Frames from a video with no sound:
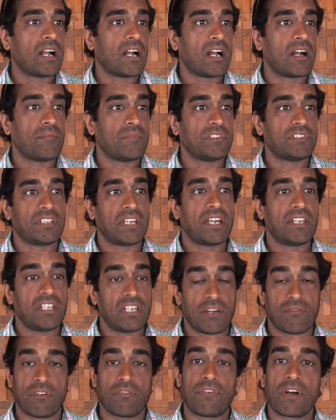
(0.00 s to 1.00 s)
um, is the
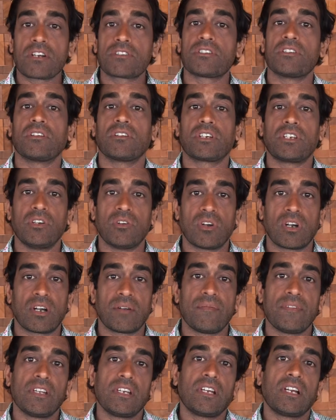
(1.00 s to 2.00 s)
idea of a functional
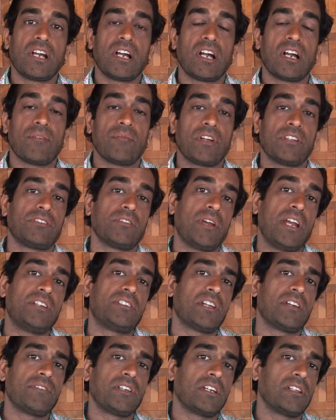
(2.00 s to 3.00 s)
cure um, and so
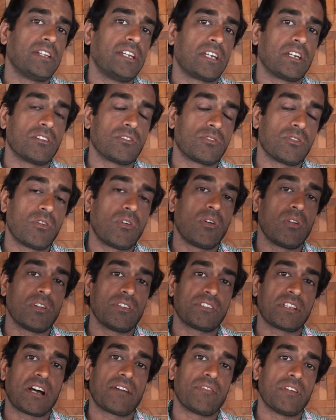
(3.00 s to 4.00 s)
HIV elite control
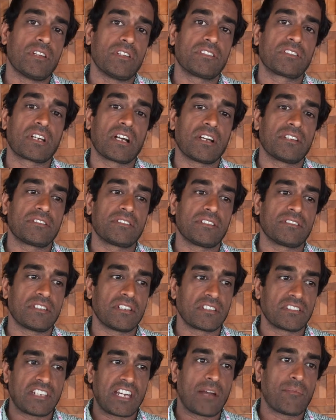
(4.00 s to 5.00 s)
is often discussed as
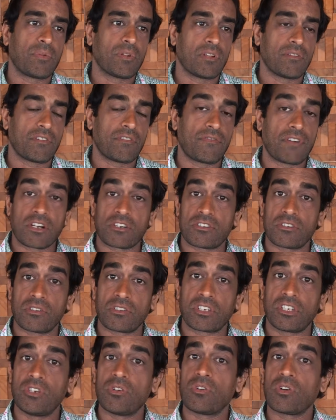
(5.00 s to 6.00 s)
an example of a
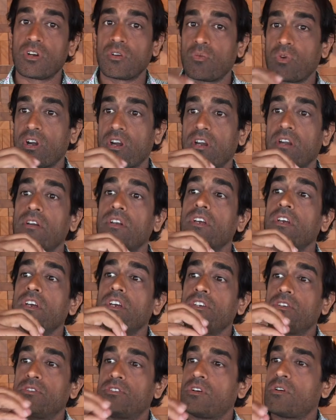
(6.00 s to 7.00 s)
functional cure where
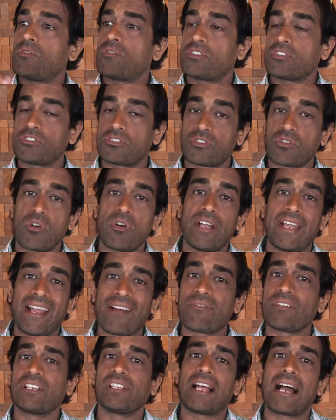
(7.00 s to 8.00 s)
you don't destroy
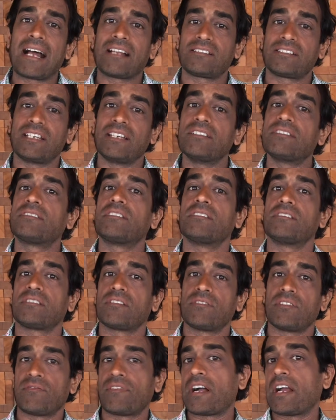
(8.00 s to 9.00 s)
every last instance
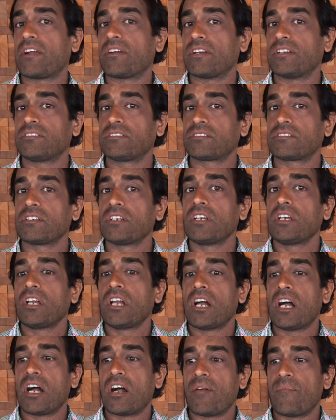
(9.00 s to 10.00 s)
of the virus,
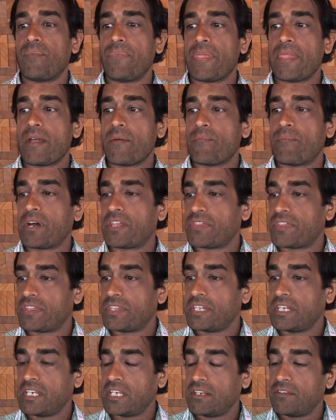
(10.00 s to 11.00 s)
um, but
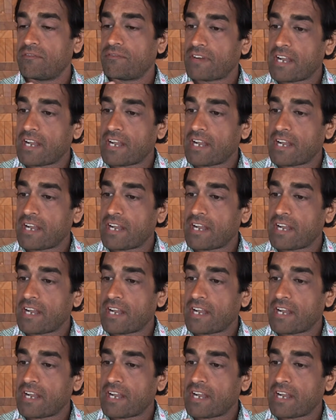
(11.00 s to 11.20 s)
the